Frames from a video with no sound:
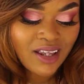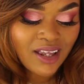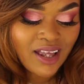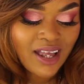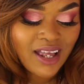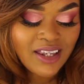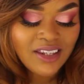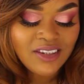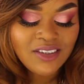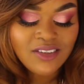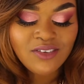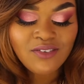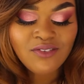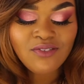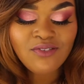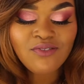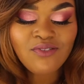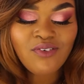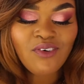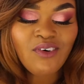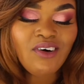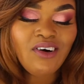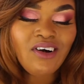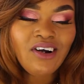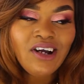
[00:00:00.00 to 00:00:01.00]
As
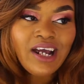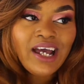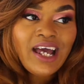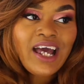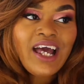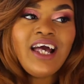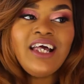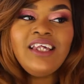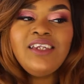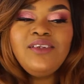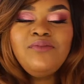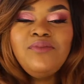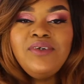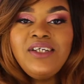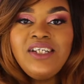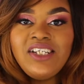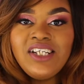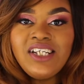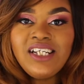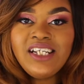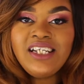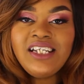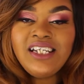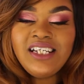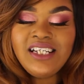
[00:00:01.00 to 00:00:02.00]
far as
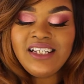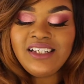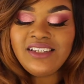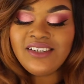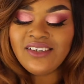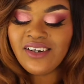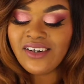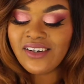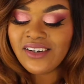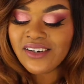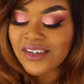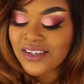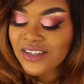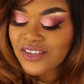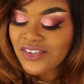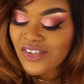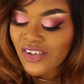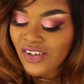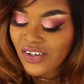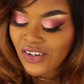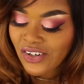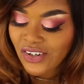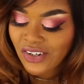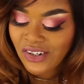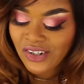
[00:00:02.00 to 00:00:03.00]
BJDs are
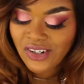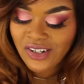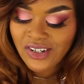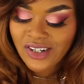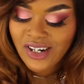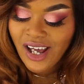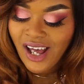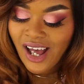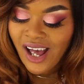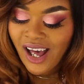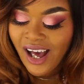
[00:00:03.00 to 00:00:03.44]
concerned,